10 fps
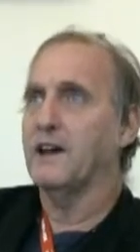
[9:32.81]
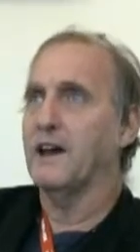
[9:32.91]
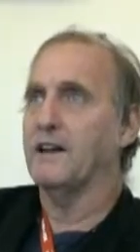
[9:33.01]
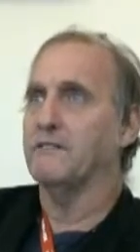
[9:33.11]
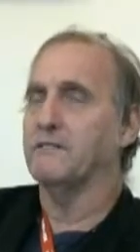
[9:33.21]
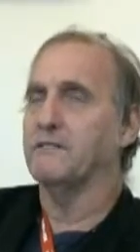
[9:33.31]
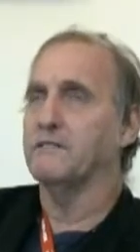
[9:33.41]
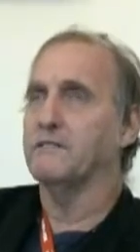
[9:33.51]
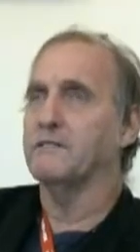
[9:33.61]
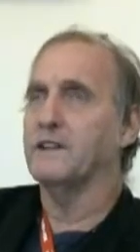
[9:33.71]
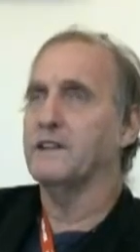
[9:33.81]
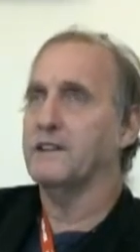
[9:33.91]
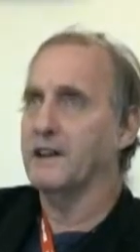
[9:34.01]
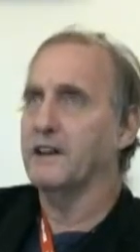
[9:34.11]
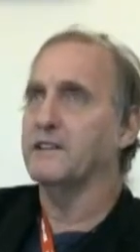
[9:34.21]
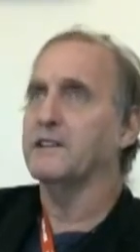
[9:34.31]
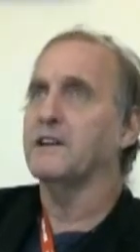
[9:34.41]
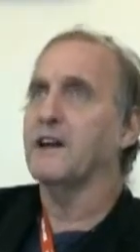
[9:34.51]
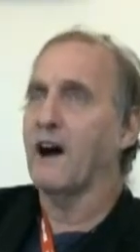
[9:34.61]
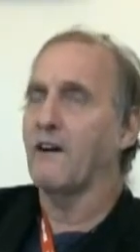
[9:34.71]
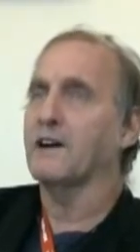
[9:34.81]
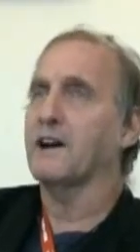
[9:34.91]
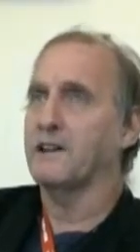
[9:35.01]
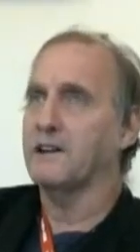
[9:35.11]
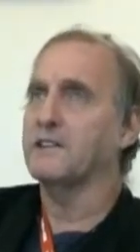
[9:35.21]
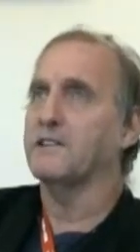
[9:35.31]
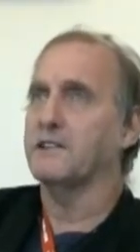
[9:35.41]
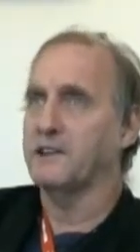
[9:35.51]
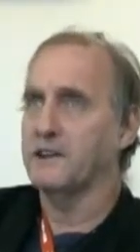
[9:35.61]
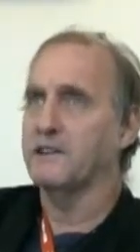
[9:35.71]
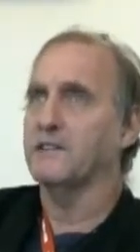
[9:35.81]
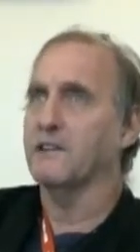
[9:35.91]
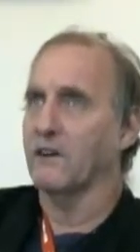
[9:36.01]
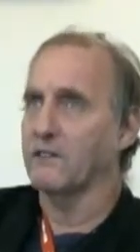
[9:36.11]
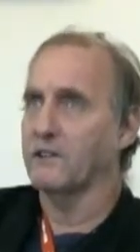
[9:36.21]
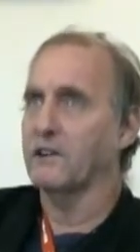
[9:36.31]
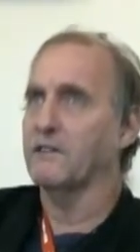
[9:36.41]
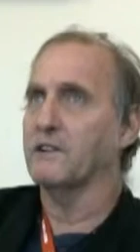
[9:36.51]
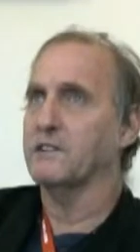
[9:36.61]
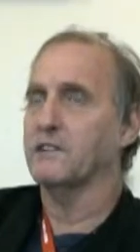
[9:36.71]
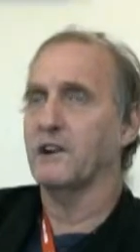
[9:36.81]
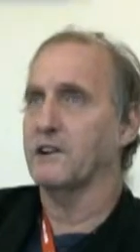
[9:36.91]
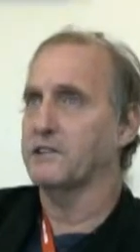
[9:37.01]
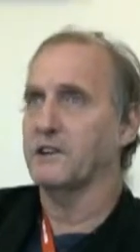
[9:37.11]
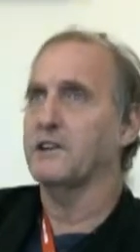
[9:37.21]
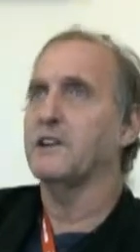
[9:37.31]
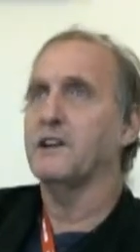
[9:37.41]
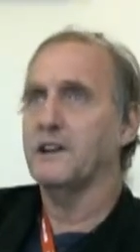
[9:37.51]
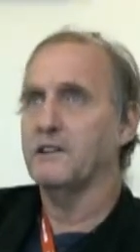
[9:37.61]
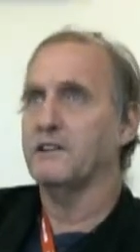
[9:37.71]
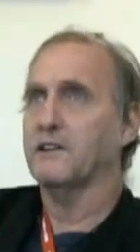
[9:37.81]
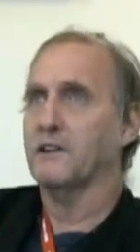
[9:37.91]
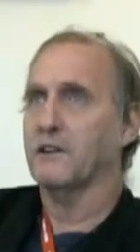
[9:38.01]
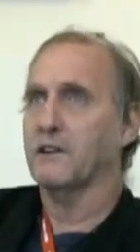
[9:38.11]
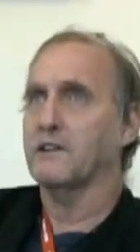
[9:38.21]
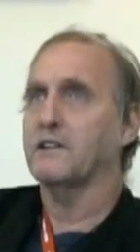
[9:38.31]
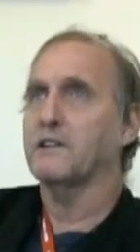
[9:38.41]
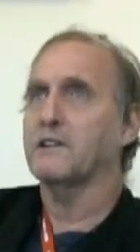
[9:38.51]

And in the end, how I got N13 long term was the doctor said, either you're going to